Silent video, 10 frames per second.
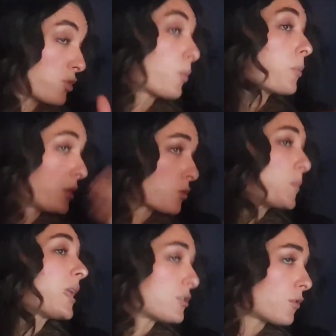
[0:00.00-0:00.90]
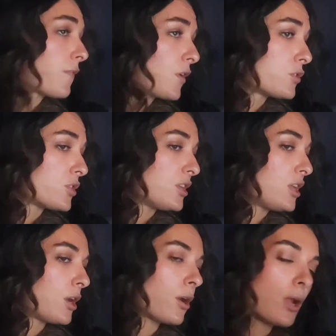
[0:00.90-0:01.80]
so when you're speaking to the Virgin
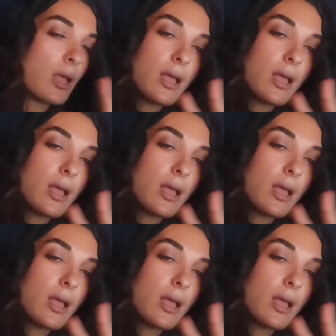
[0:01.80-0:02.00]
here,